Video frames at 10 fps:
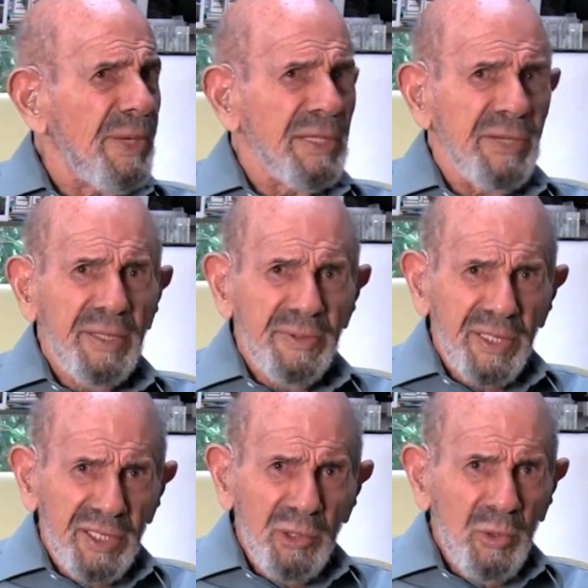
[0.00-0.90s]
about that, but
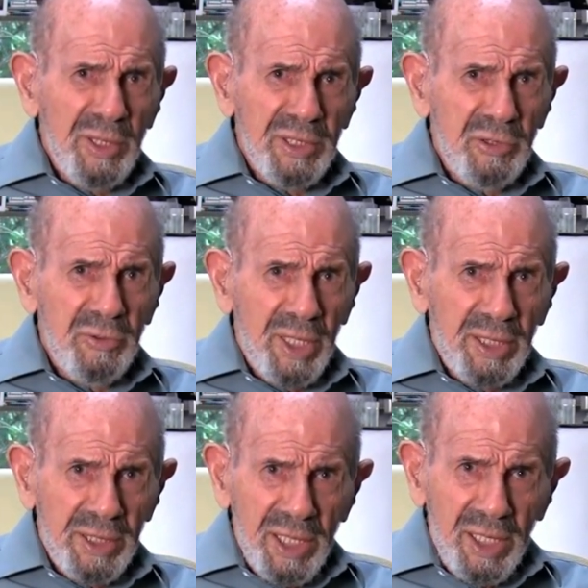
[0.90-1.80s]
I don't want to do
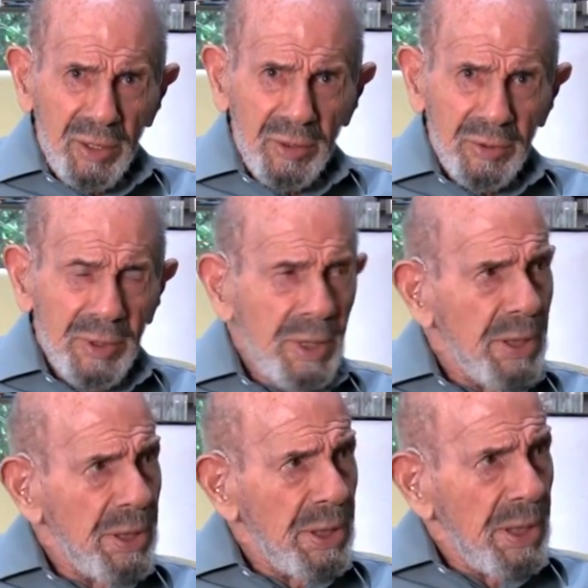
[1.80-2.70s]
that now,
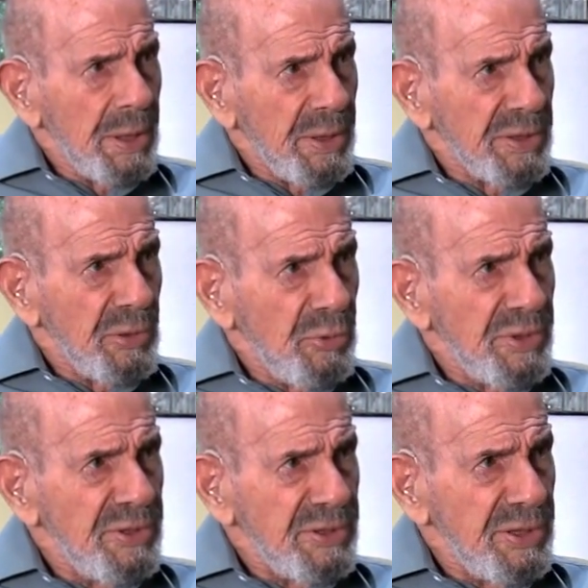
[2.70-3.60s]
because it
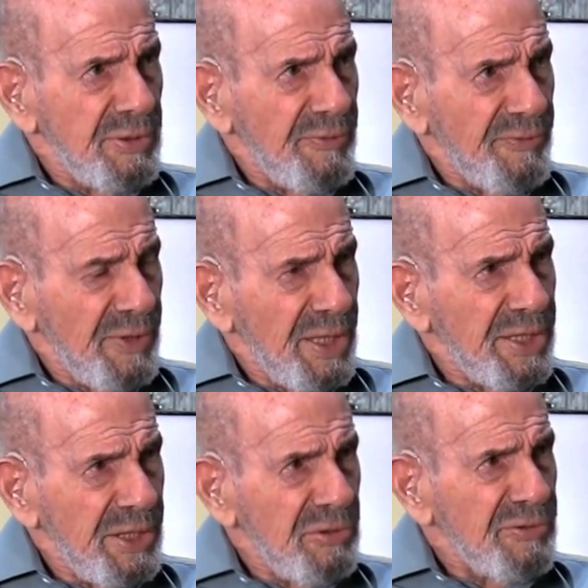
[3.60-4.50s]
wouldn't serve
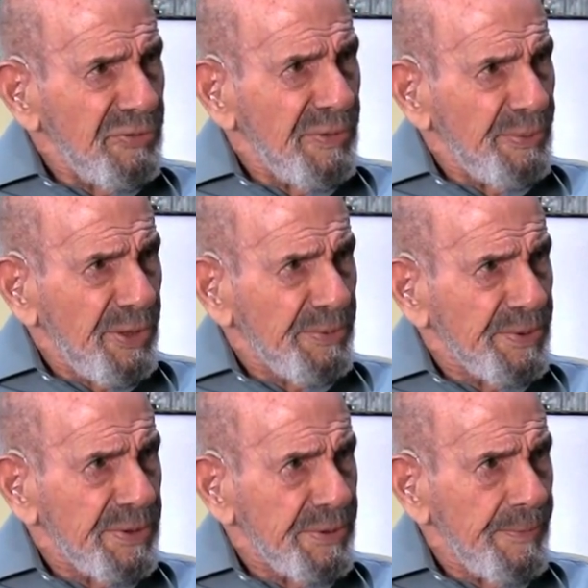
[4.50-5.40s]
any useful
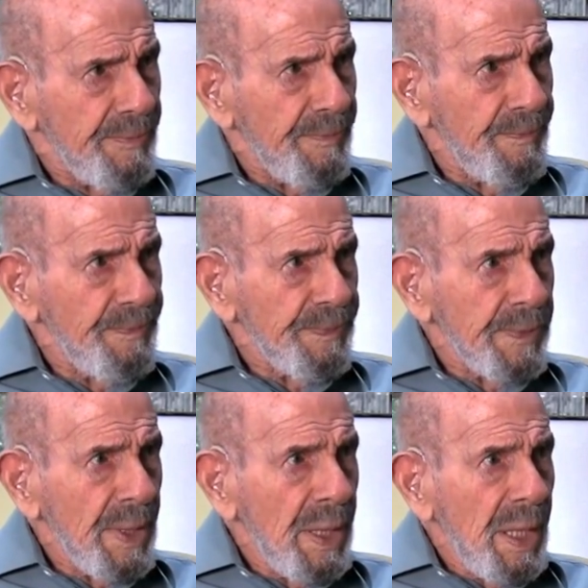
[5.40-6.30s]
purpose.
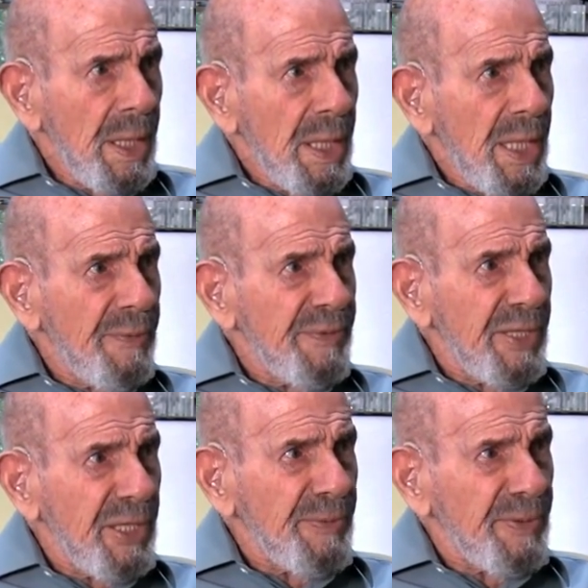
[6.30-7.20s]
If
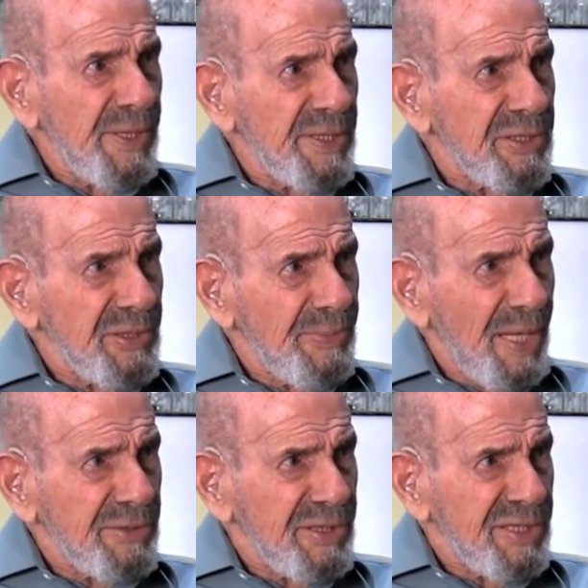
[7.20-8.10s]
an airplane is
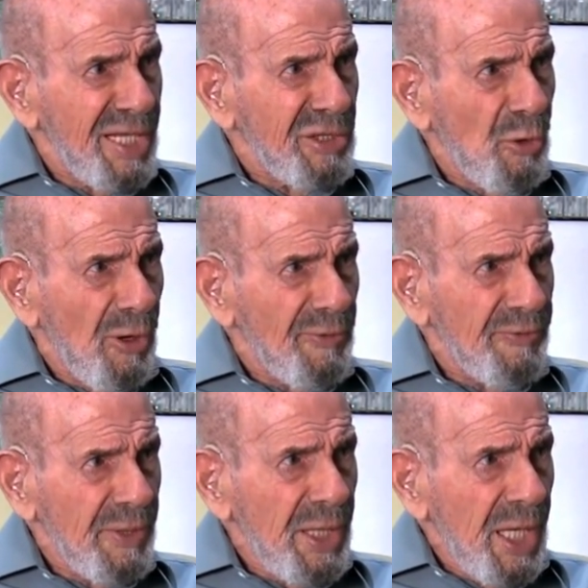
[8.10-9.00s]
about to take
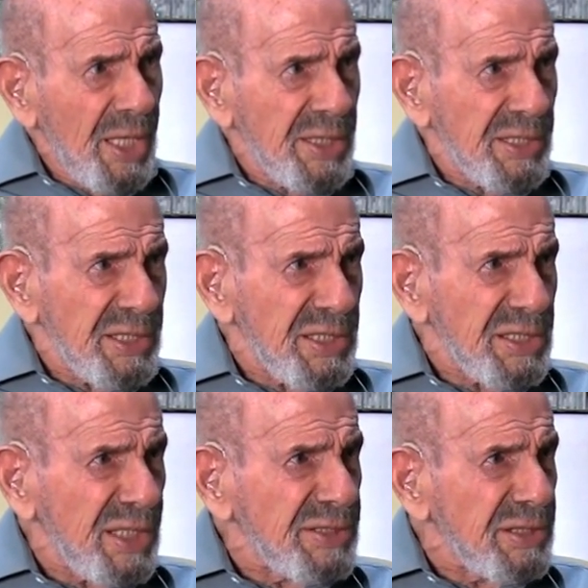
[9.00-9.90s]
off, and there's a
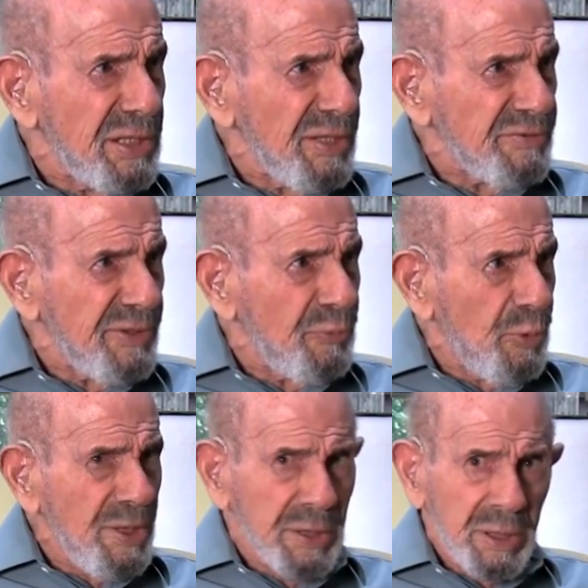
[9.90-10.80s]
sudden gust of
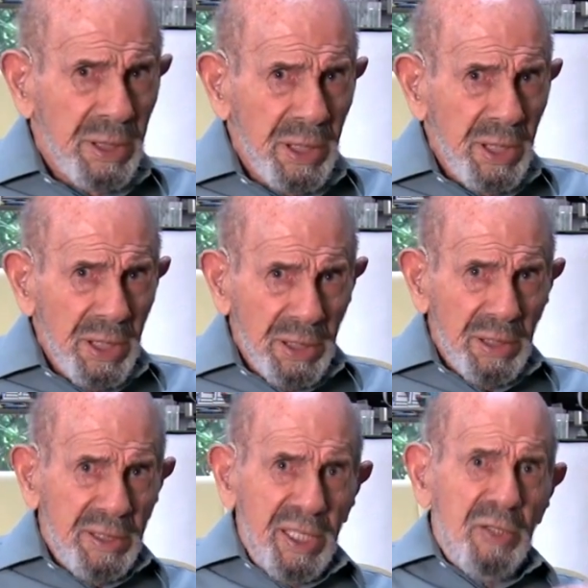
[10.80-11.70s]
wind,
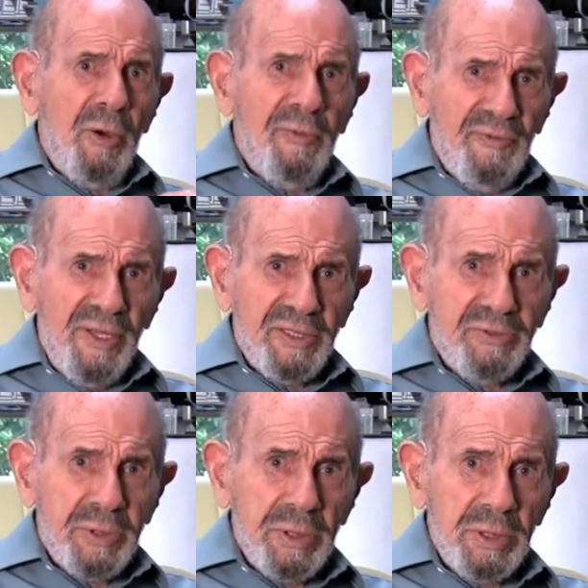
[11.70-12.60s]
it'll take off
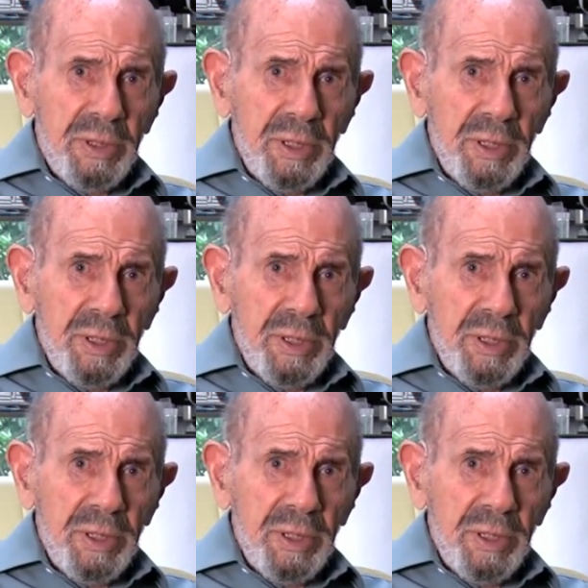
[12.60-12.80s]
faster.